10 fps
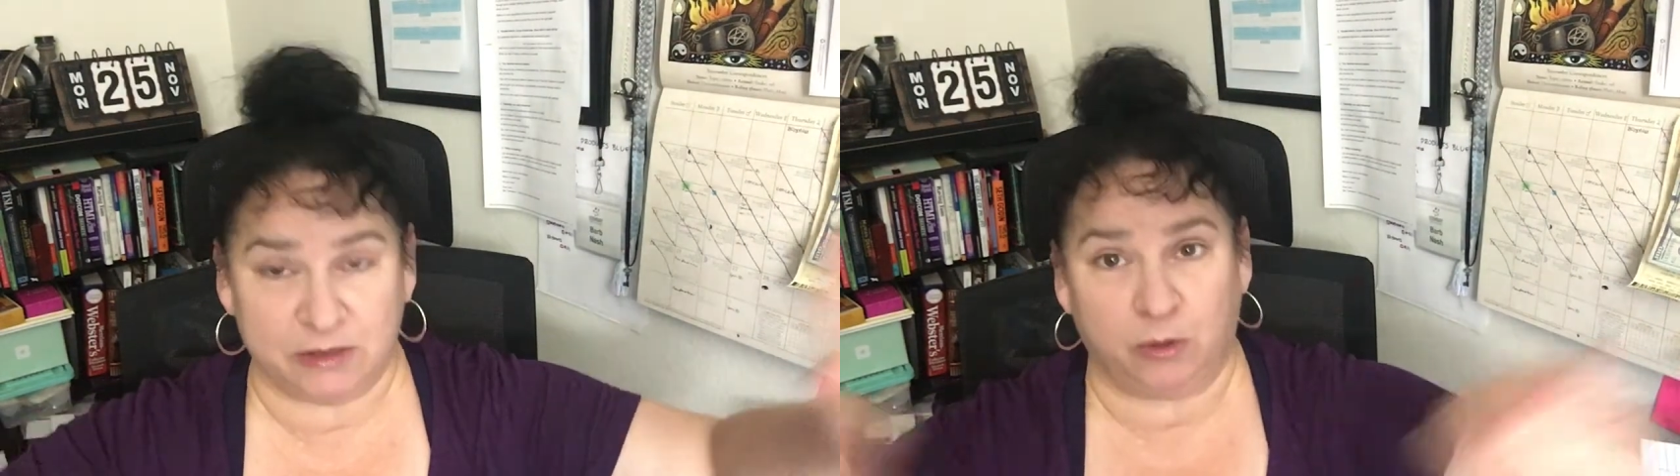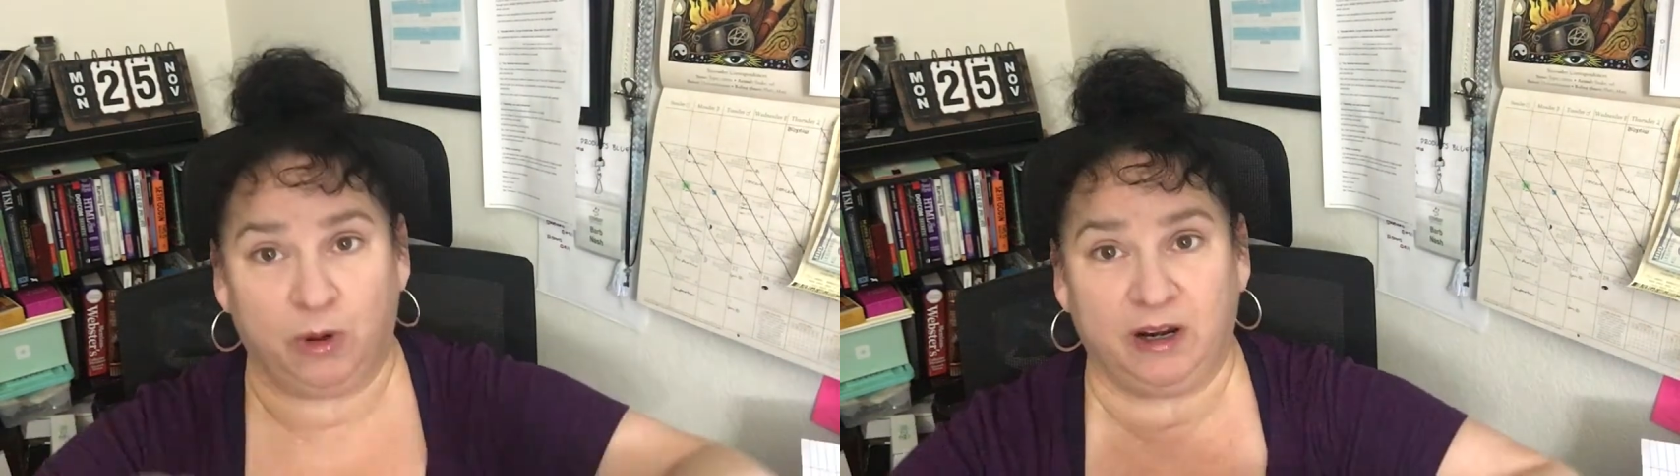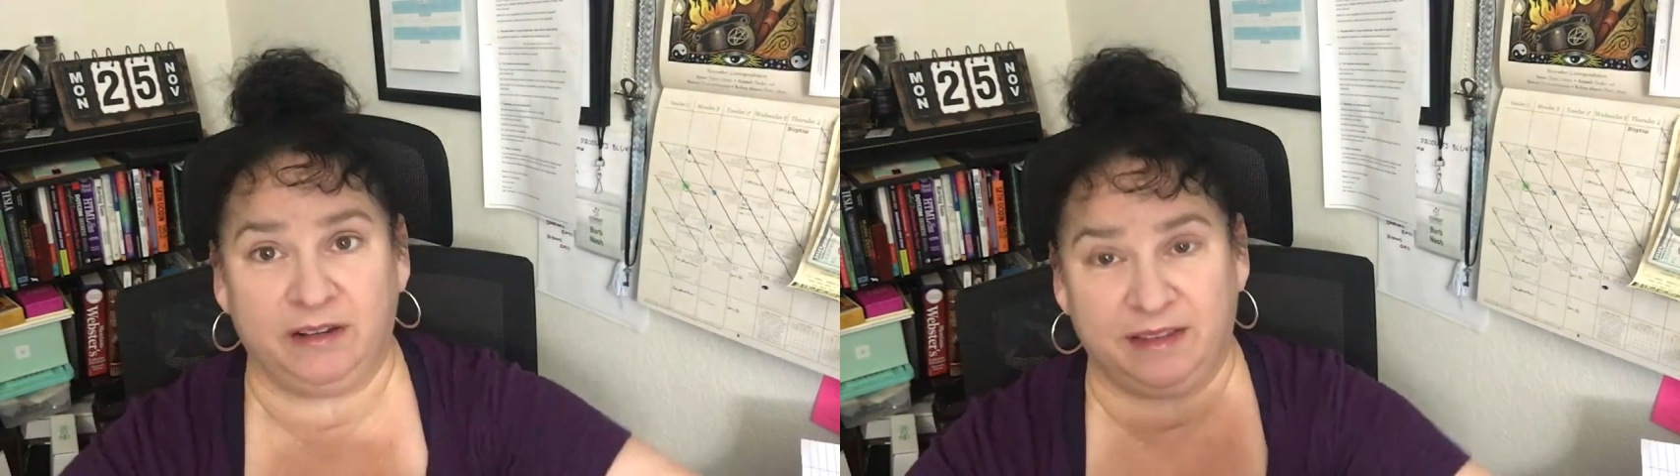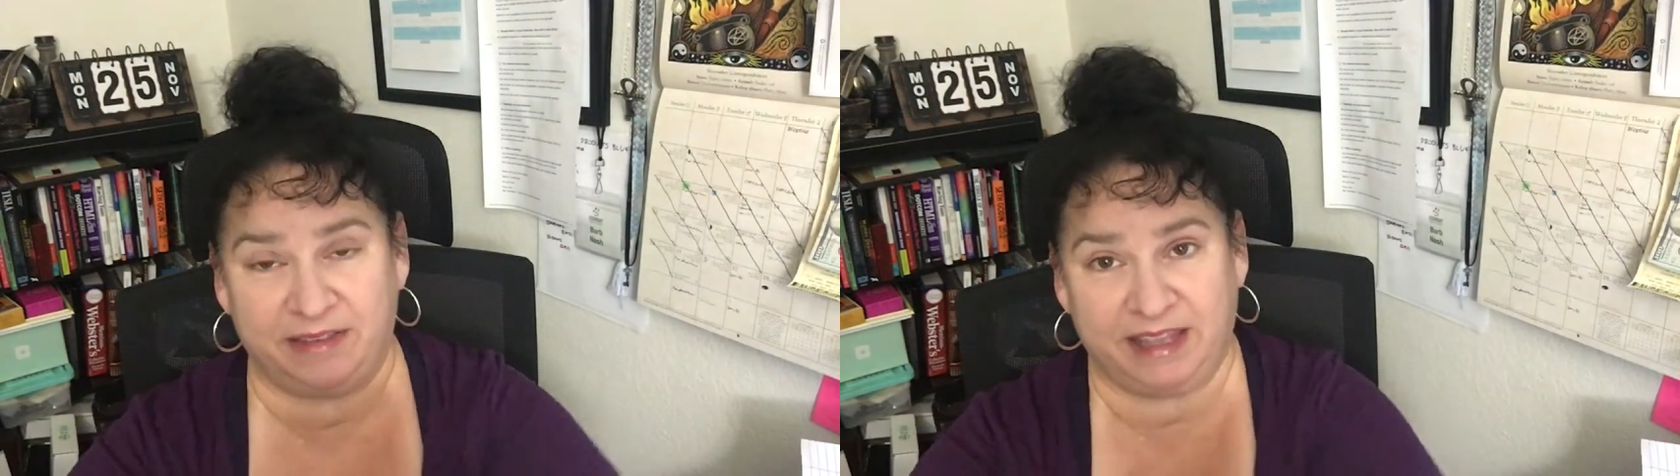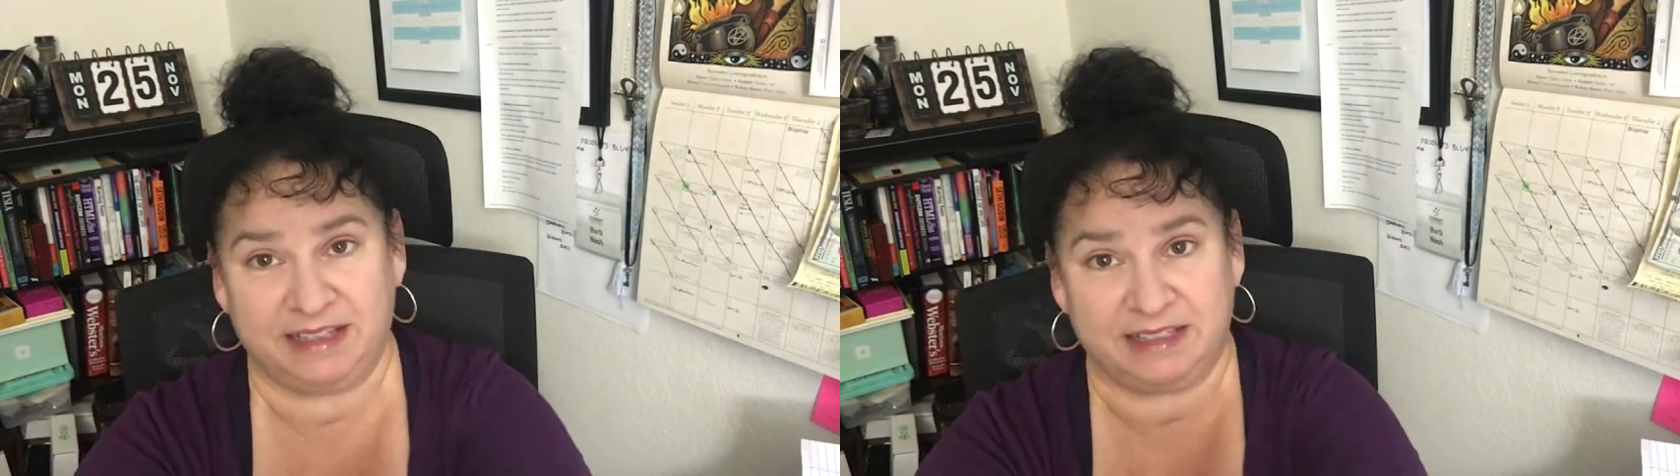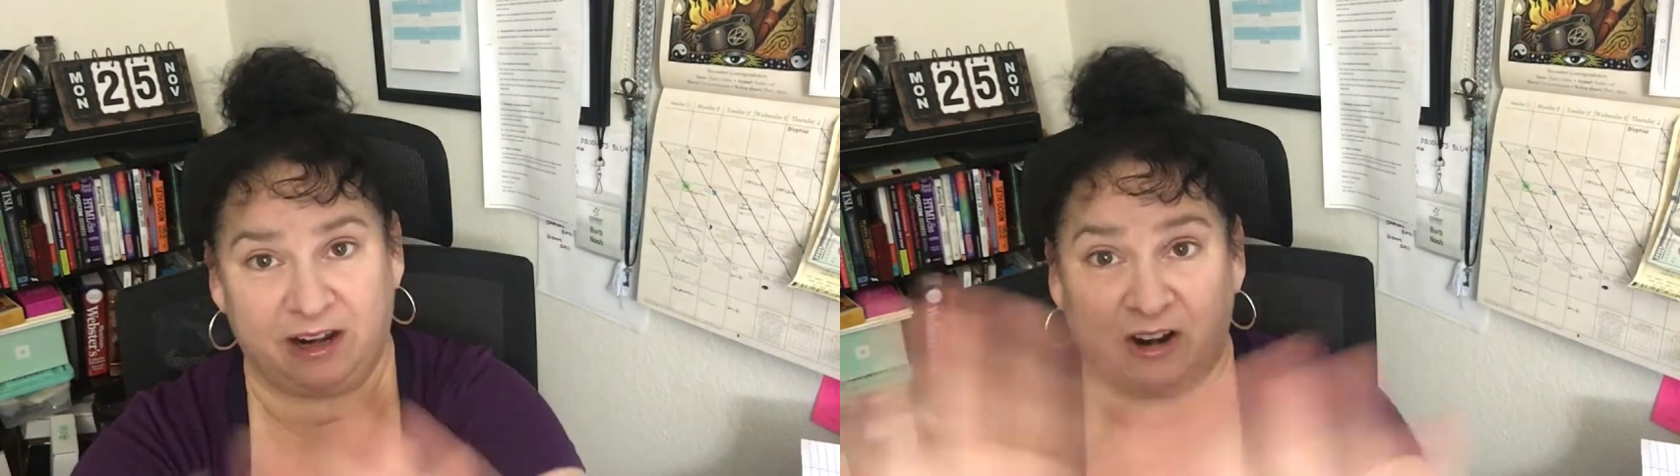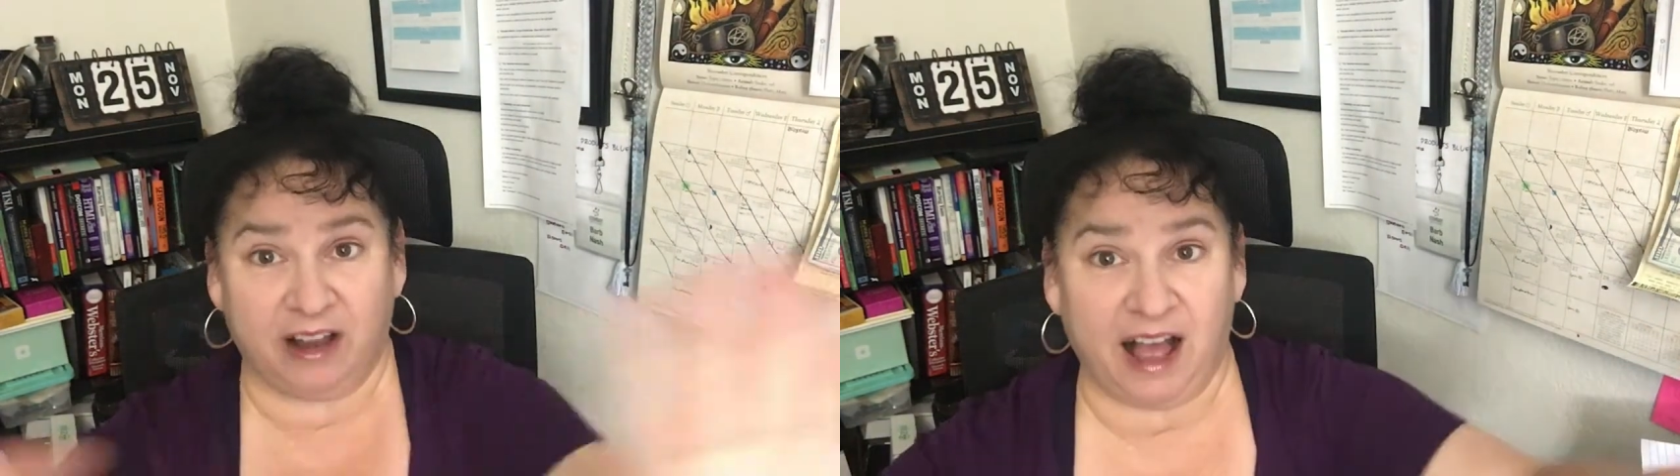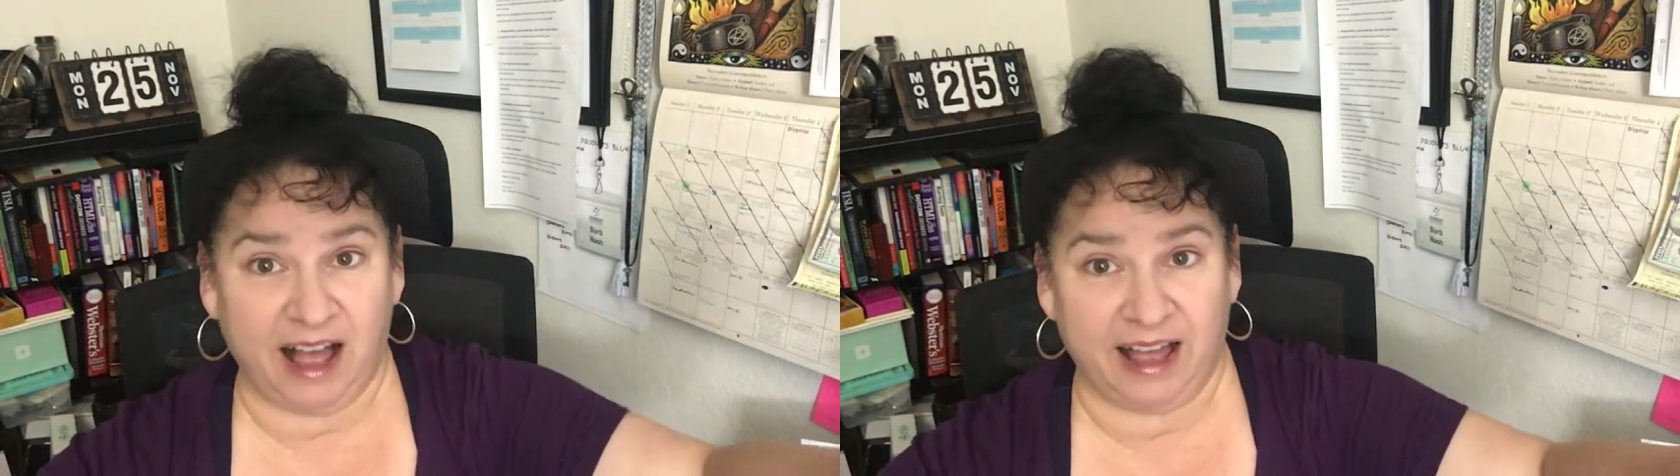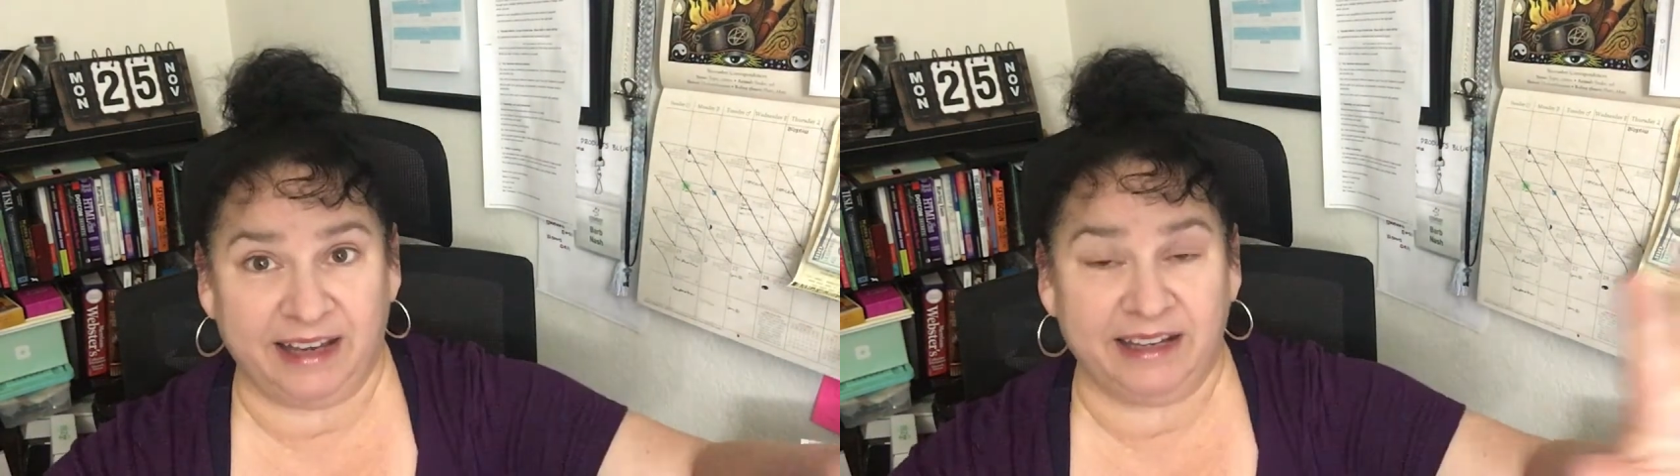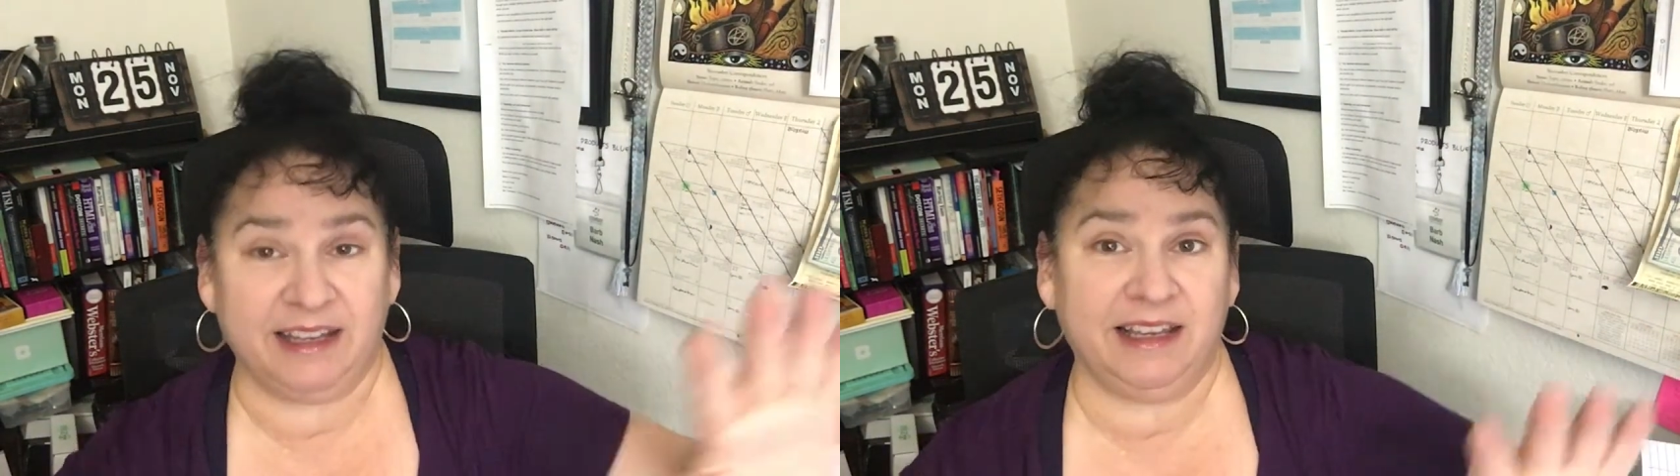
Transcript: or the things that are God,